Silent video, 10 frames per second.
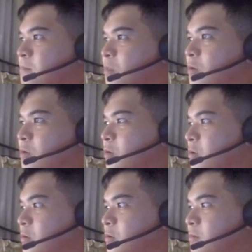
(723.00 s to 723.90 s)

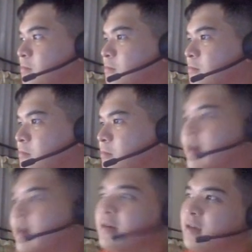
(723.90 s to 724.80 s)
So,
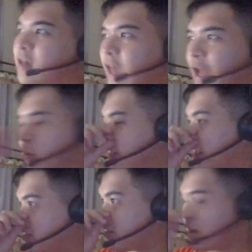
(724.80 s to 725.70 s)
yeah. Anyway,
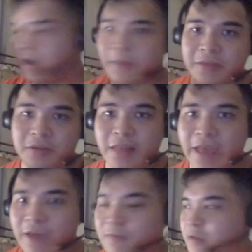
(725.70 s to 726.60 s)
guys, uh, that's all I
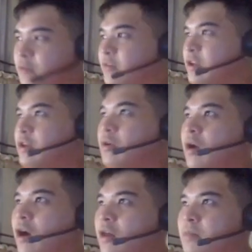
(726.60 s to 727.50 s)
have for this video
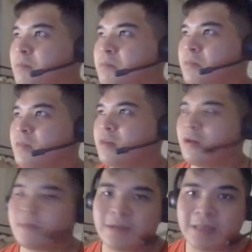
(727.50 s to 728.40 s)
on
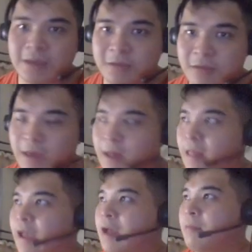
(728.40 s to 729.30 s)
on the Lexus
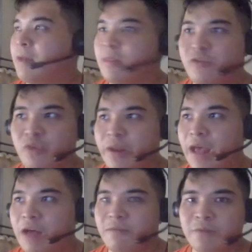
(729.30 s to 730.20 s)
LM and the Toyota
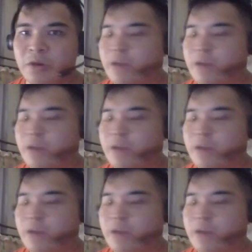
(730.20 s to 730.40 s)
Alphard.